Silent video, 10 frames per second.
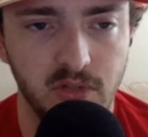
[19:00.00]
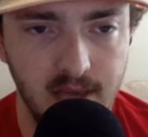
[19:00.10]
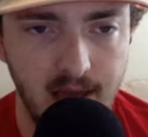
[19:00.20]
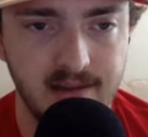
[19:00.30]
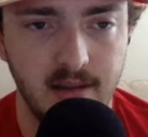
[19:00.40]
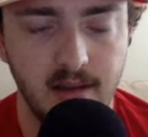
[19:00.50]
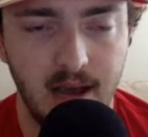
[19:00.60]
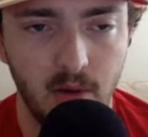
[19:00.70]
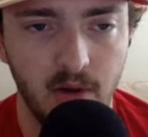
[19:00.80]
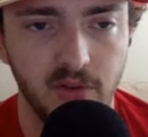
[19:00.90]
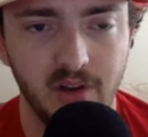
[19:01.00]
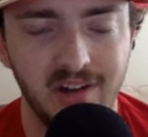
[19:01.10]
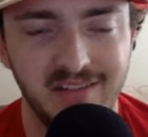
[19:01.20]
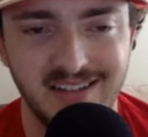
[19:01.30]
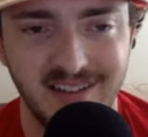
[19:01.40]
yet. However, there
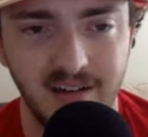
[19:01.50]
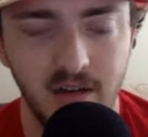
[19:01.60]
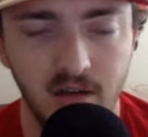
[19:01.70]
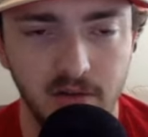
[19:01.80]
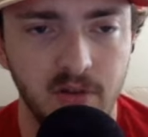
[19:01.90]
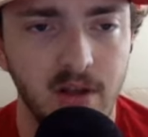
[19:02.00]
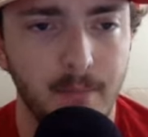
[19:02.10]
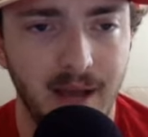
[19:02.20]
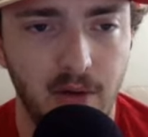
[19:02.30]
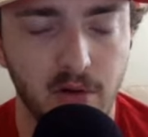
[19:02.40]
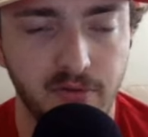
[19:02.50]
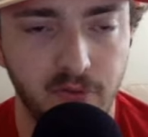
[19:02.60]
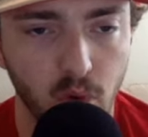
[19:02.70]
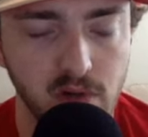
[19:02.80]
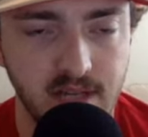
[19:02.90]
is a ton of Power
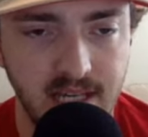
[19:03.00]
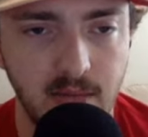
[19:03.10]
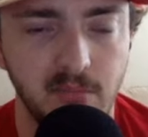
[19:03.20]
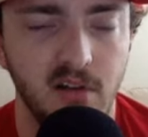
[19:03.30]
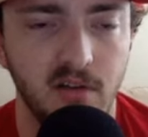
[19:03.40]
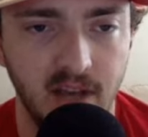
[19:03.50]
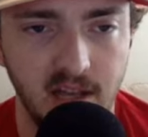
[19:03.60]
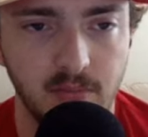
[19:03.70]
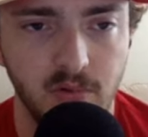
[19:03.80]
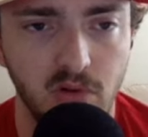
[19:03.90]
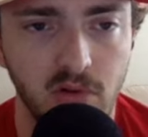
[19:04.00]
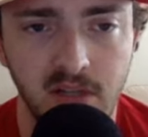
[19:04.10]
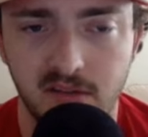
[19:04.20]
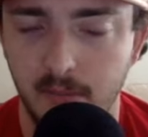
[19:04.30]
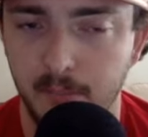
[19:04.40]
Four teams available.
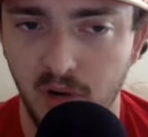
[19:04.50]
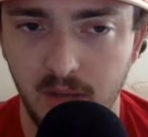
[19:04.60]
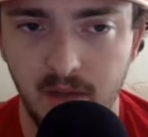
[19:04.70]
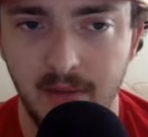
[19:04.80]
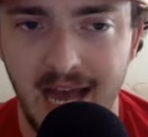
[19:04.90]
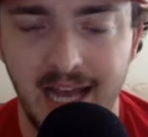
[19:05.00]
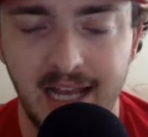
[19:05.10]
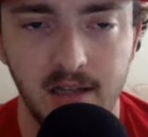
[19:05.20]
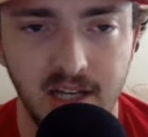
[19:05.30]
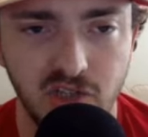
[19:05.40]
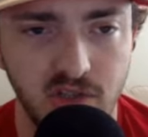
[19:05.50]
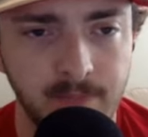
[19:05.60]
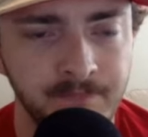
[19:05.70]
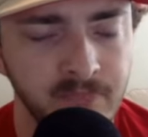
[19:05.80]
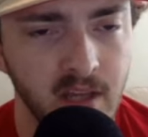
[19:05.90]
The premium hat
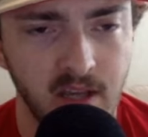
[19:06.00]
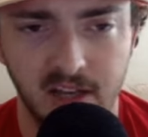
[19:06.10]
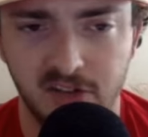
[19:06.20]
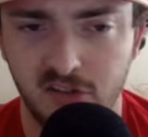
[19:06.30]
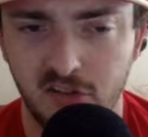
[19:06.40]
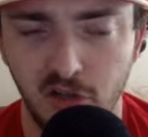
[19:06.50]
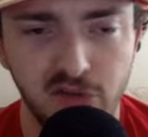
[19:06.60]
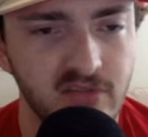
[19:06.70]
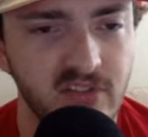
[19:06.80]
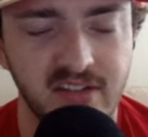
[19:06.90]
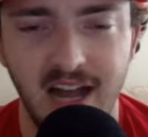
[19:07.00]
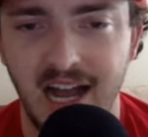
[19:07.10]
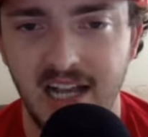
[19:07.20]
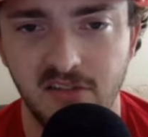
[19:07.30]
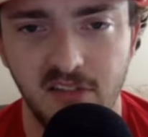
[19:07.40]
collection, exclusive
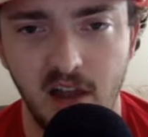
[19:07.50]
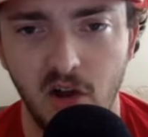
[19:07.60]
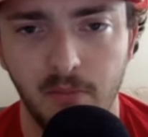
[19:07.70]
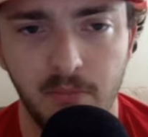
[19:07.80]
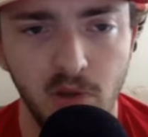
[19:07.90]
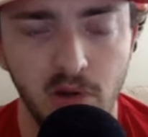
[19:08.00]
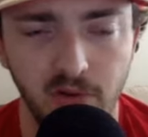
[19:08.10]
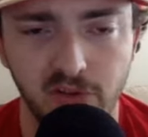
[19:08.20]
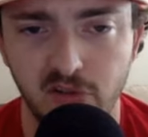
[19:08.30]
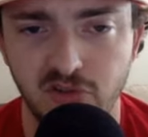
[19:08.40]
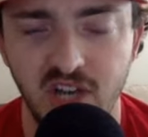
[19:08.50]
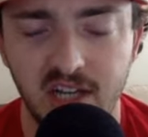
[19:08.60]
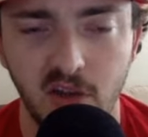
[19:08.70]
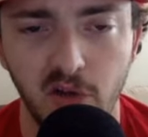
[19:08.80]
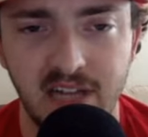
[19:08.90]
designs. They are beautiful. So
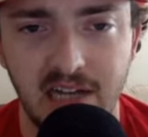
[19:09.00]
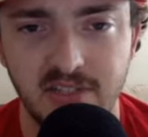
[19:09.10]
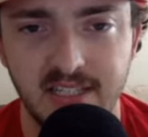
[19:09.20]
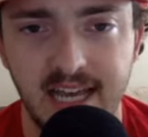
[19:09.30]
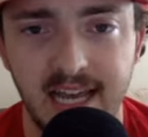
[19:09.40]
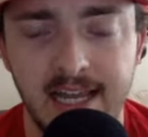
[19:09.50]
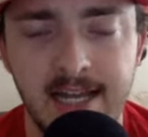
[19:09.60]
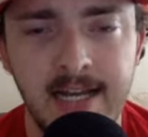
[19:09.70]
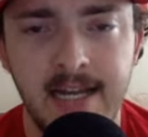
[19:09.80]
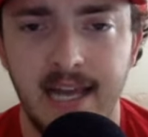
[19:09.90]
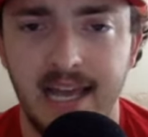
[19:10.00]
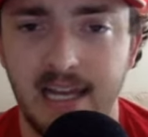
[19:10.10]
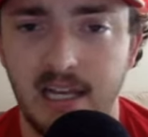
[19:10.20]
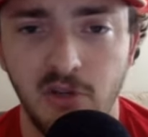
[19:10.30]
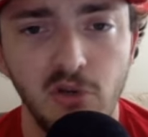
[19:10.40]
check those out today.
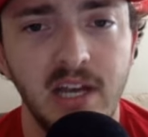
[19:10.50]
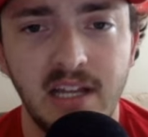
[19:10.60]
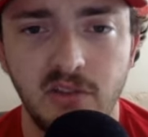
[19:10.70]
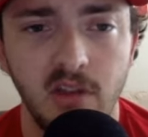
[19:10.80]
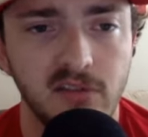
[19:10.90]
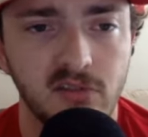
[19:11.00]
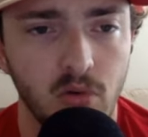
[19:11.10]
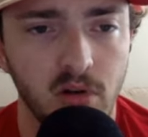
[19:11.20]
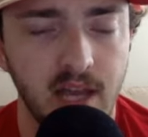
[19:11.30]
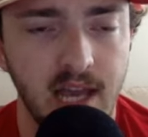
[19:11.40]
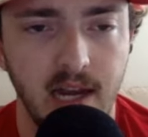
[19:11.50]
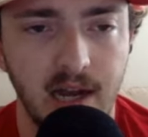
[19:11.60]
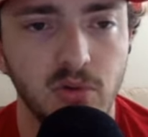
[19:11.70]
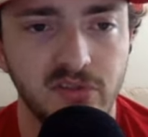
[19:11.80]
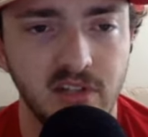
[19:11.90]
And if you hit the score on the head, I
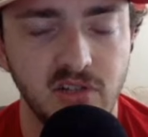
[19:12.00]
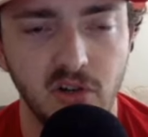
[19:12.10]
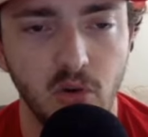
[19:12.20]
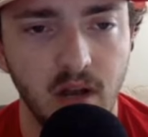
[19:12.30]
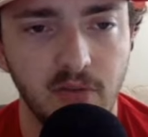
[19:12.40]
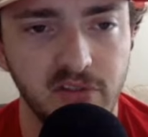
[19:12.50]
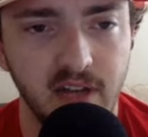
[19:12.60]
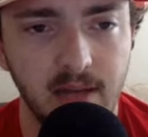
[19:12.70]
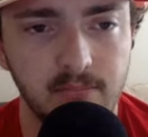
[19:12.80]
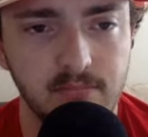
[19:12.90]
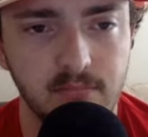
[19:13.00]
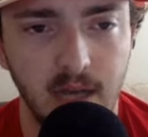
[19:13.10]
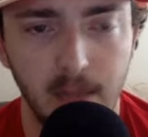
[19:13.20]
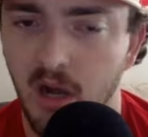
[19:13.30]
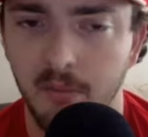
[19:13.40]
will send you a no rivals hat.
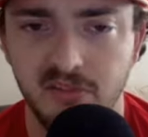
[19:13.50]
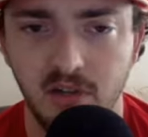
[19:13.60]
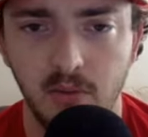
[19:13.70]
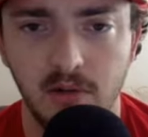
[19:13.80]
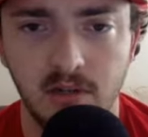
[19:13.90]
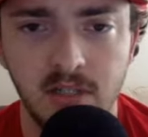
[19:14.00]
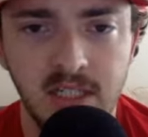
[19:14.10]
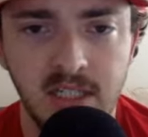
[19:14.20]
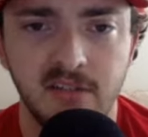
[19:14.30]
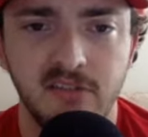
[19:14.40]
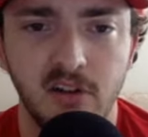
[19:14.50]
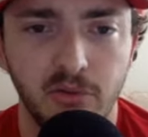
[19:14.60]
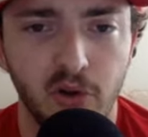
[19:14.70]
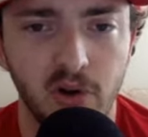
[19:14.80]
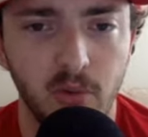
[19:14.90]
I promise you, I will. So
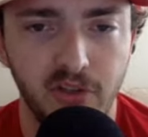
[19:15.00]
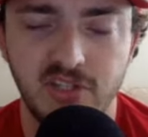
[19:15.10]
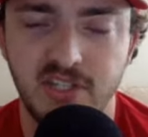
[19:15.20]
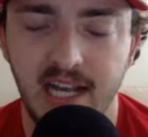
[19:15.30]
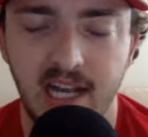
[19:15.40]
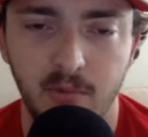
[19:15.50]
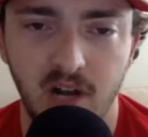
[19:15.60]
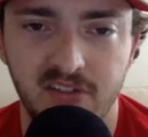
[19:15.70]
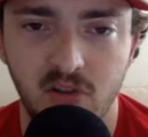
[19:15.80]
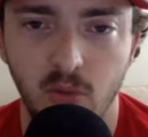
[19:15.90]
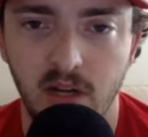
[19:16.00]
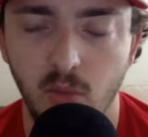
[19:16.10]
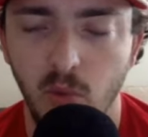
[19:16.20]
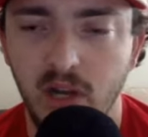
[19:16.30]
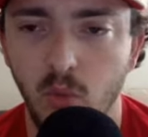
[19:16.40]
31 13, I got Nebraska winning
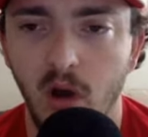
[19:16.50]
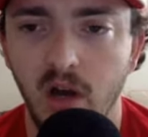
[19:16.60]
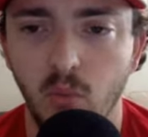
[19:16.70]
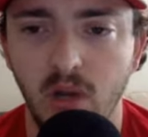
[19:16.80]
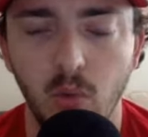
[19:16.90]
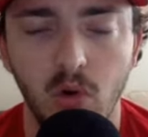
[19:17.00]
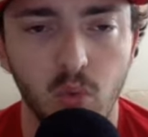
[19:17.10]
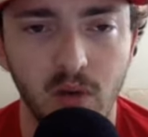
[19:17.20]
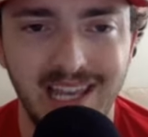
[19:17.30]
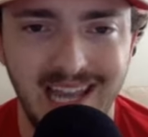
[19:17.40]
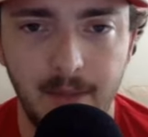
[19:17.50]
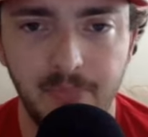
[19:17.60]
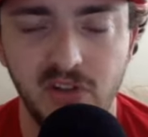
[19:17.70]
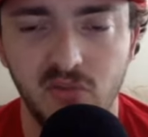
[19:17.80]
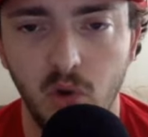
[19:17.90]
in week one. We will recap
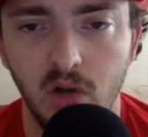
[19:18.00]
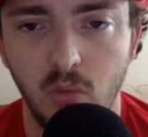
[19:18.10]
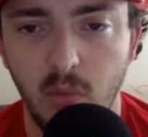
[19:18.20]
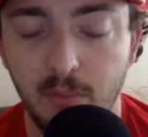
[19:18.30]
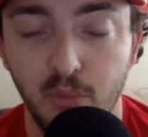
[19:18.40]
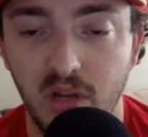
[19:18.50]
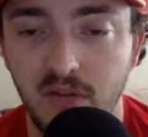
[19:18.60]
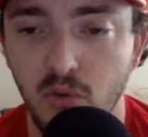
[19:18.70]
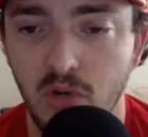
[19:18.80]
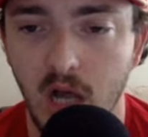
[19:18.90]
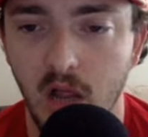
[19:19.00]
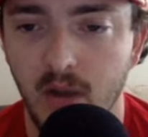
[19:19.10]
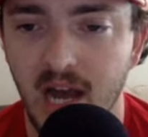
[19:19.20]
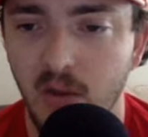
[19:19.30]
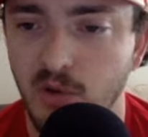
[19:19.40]
this one when we preview
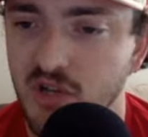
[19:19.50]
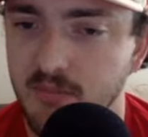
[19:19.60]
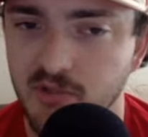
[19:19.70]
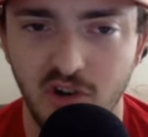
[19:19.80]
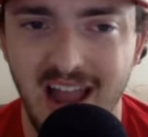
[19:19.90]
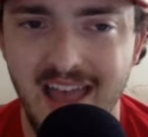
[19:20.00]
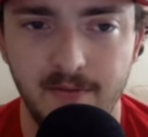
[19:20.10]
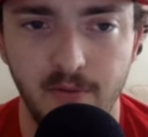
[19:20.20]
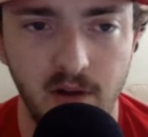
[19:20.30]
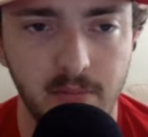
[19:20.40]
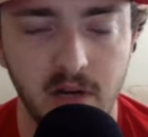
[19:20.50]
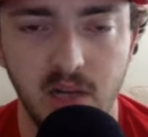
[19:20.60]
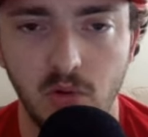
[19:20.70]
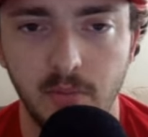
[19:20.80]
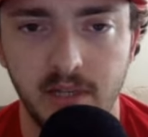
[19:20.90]
Colorado, which I'm sure everybody
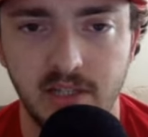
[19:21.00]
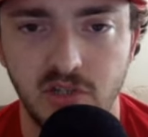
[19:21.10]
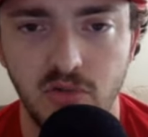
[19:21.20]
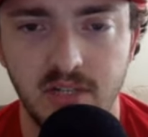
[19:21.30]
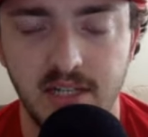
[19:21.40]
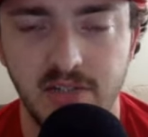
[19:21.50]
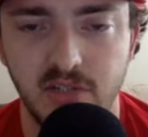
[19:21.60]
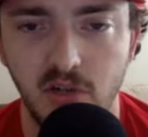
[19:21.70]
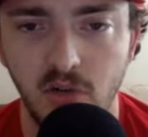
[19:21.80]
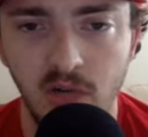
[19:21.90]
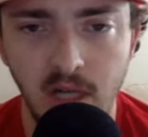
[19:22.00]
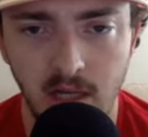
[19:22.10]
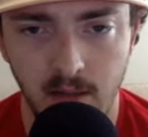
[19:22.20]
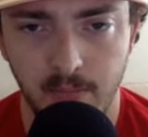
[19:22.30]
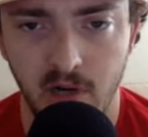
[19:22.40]
will be tuned into.
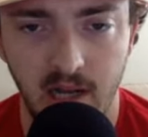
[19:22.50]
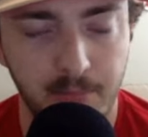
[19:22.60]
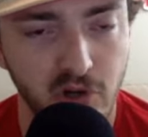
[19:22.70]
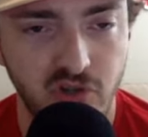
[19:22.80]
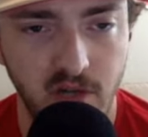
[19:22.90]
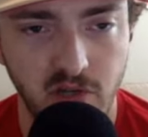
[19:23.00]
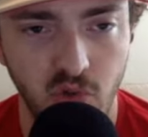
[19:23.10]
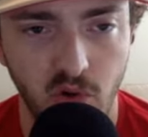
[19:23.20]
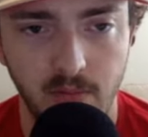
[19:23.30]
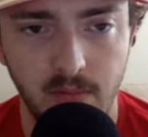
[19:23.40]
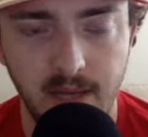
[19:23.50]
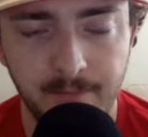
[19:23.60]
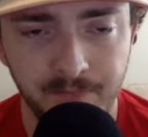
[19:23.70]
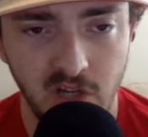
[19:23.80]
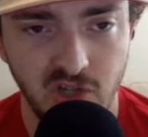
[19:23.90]
But I appreciate you joining me.
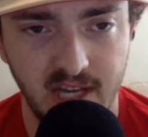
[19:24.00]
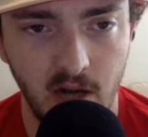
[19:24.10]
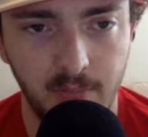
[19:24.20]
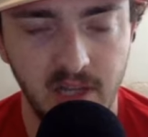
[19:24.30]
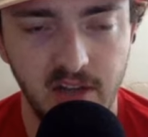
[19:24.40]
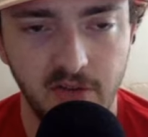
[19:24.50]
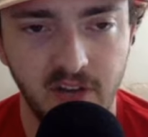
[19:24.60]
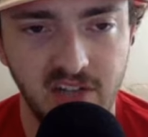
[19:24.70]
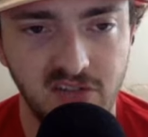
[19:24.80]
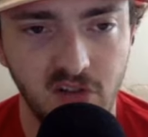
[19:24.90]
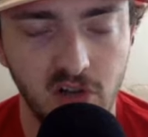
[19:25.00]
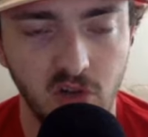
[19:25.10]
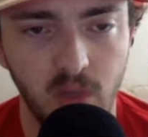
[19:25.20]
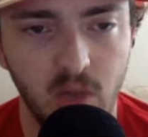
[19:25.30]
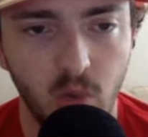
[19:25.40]
Check out Play the Fight Song. The
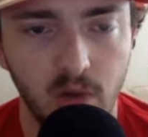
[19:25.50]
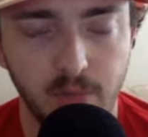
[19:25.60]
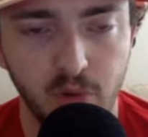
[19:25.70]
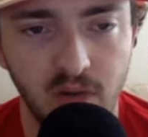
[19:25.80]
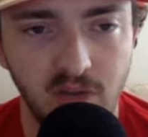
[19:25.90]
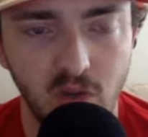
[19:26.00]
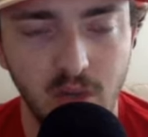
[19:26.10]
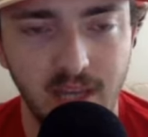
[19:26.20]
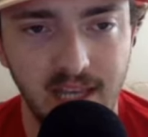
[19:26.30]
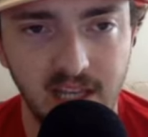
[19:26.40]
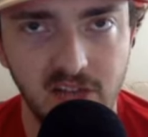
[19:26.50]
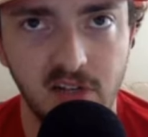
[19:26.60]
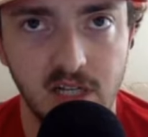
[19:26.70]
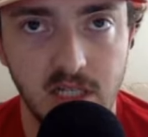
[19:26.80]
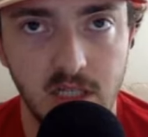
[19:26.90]
week one preview is
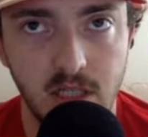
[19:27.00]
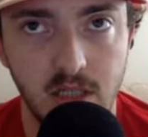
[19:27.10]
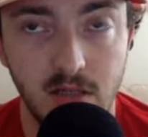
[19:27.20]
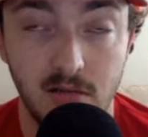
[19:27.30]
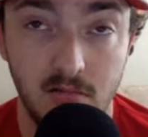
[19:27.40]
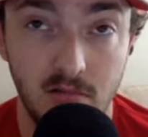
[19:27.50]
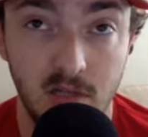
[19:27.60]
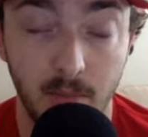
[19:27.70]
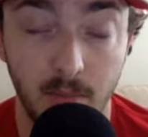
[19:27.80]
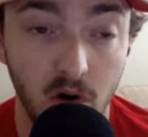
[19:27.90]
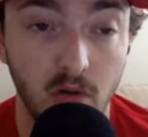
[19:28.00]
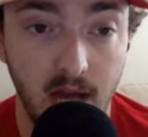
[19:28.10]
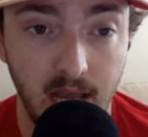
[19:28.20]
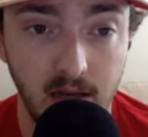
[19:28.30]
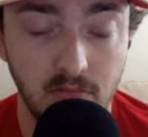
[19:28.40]
tomorrow
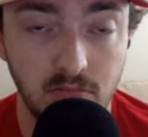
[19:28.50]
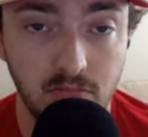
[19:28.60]
night,